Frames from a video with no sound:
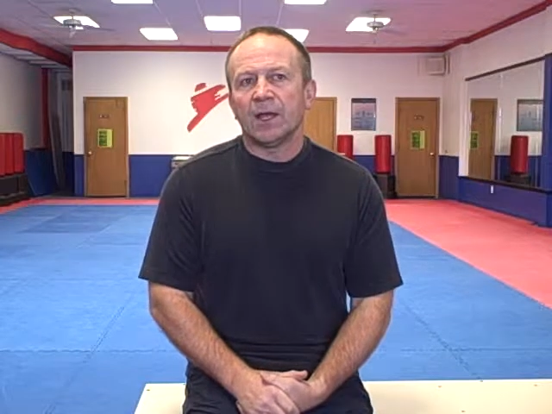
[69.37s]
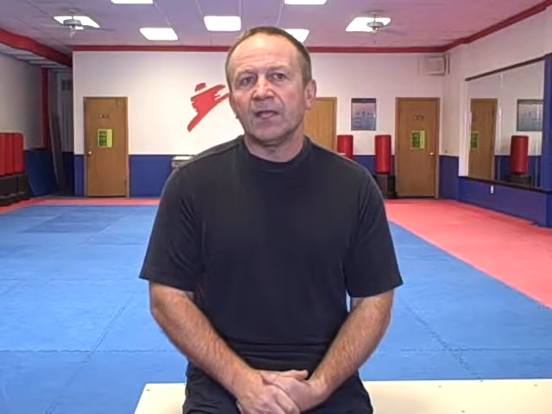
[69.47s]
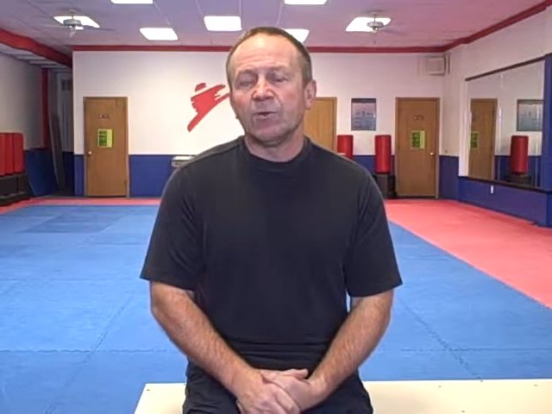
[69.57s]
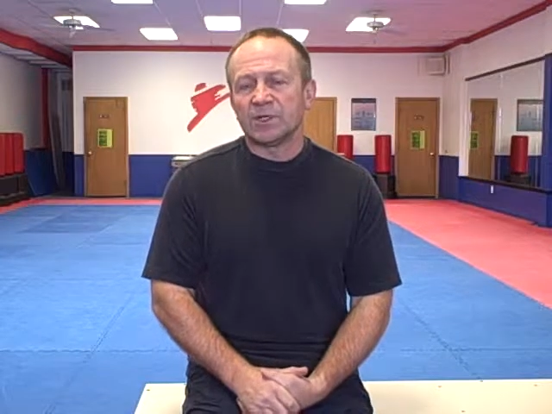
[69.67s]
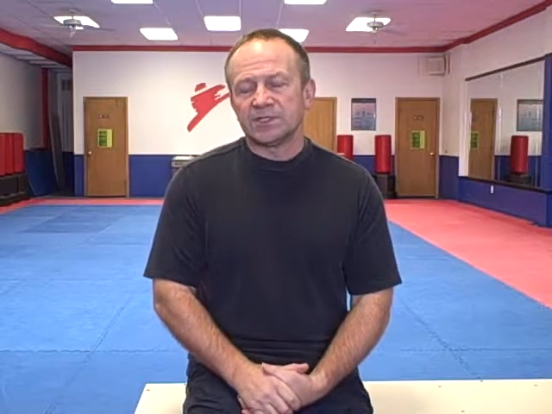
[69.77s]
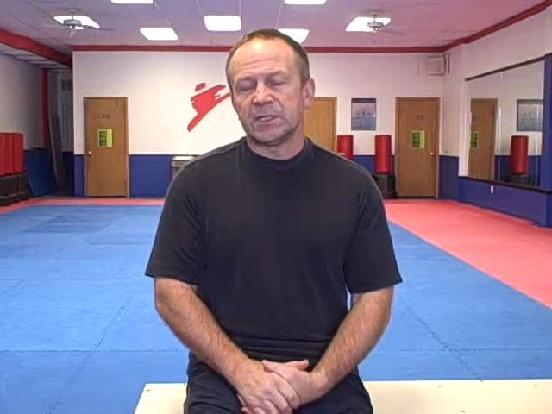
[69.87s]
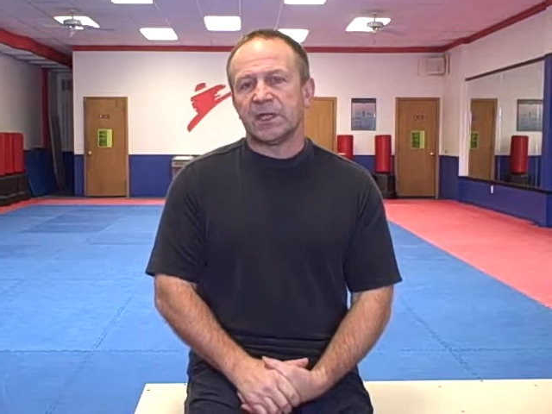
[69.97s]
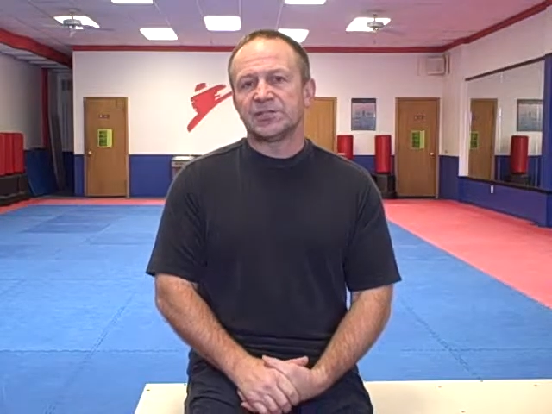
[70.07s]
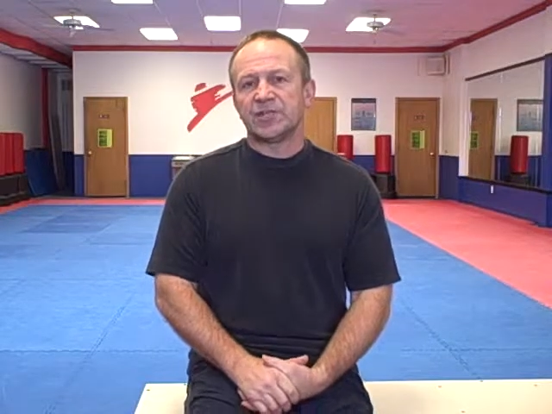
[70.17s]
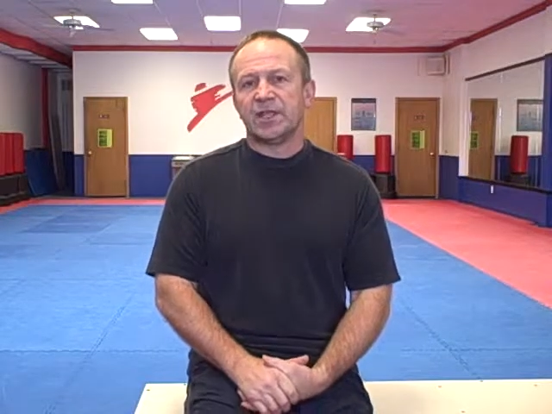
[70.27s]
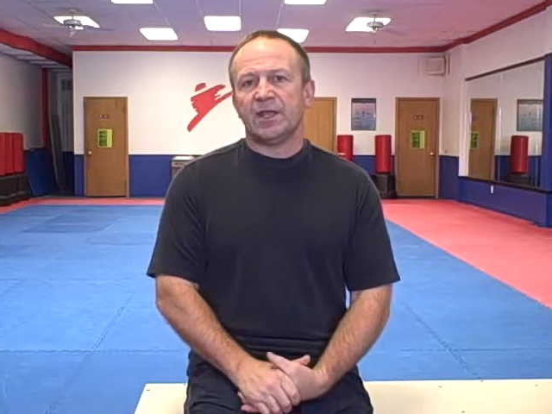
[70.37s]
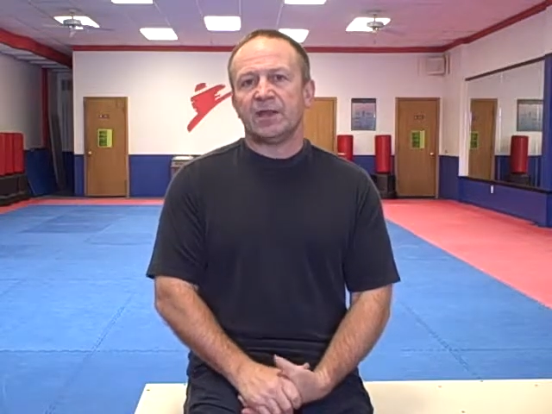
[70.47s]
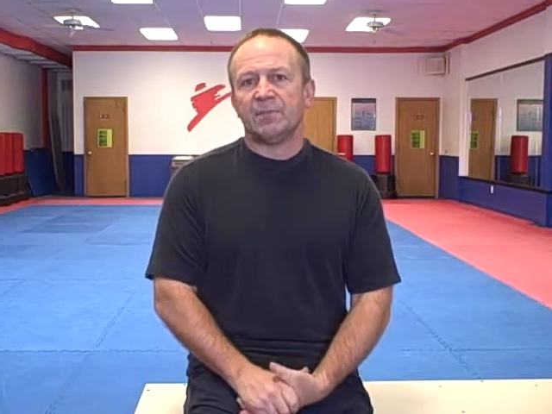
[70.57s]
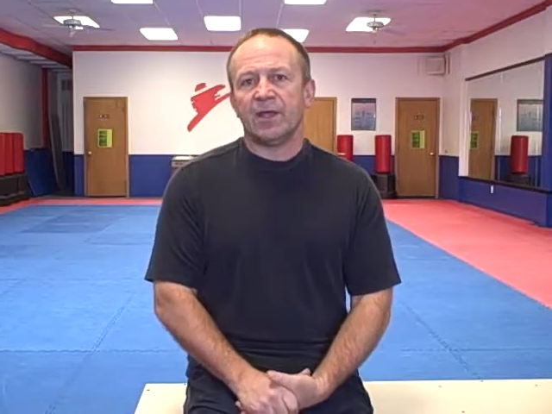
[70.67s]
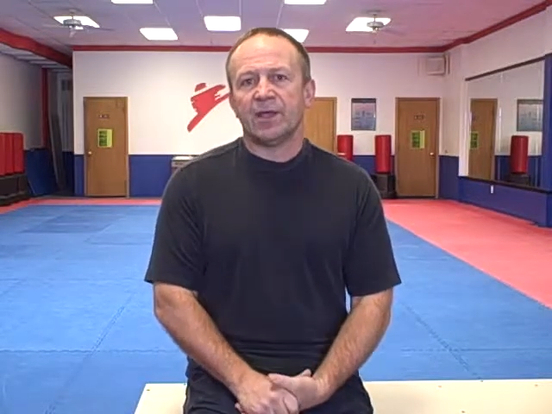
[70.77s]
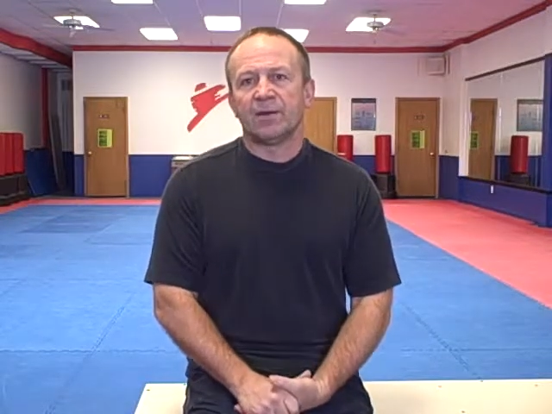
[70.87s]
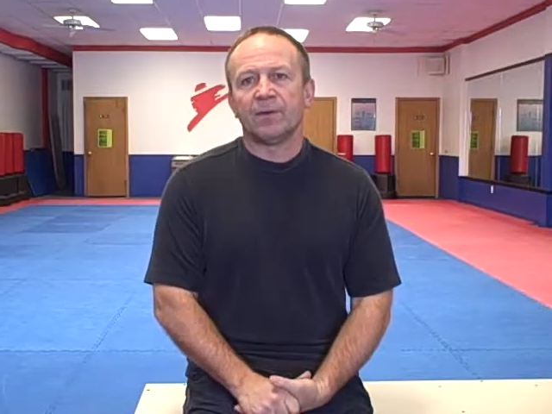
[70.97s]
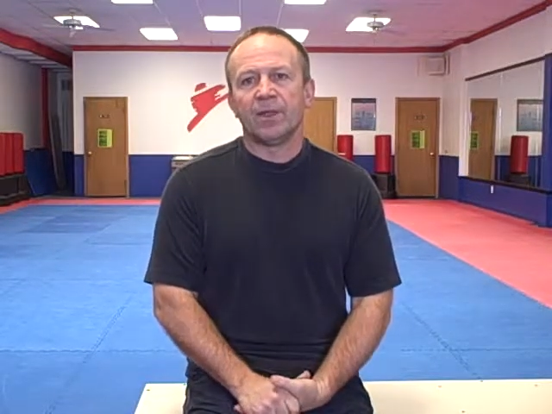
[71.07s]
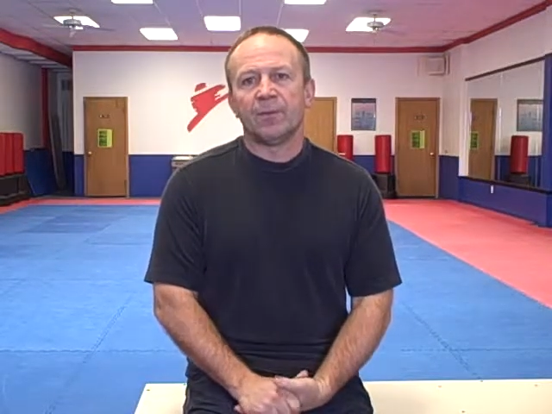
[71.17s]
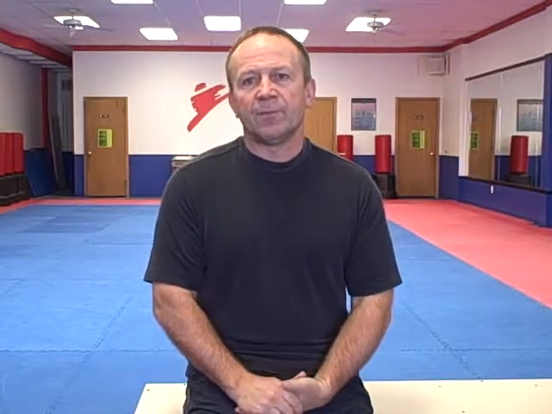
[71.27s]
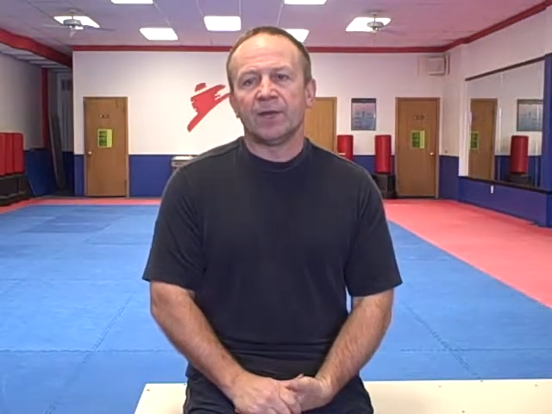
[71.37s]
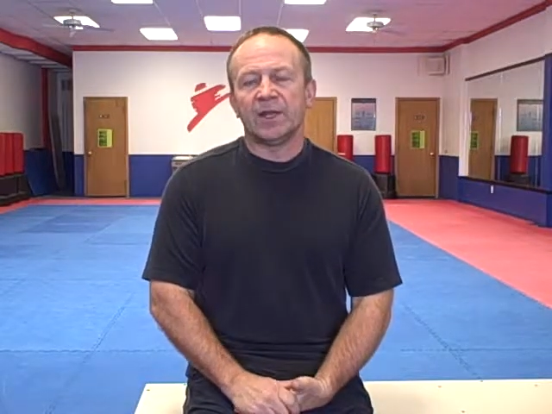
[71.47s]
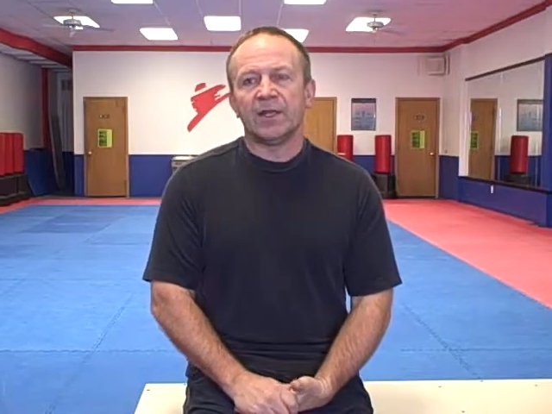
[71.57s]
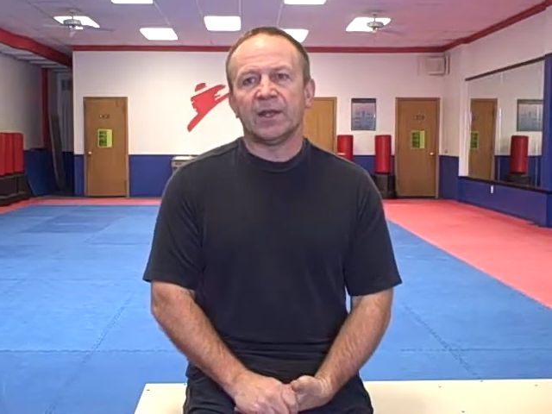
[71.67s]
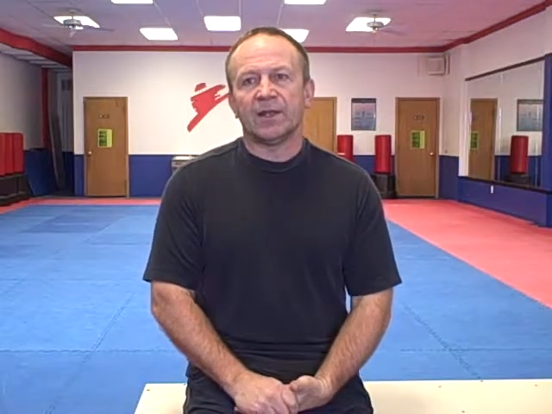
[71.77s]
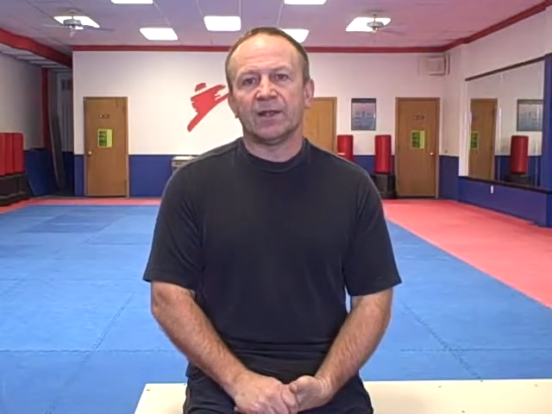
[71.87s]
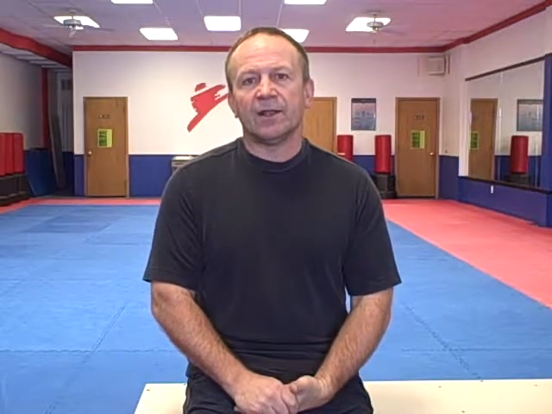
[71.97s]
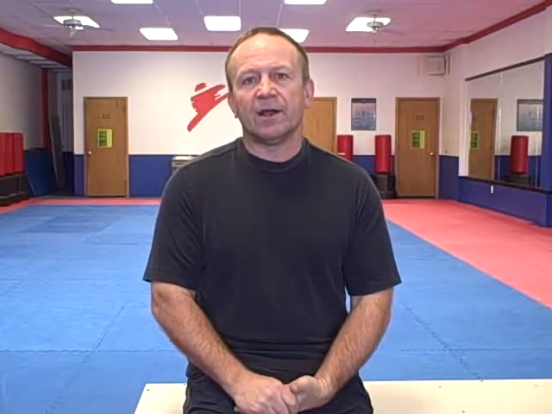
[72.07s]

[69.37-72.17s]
He wasn't an educated man, but he had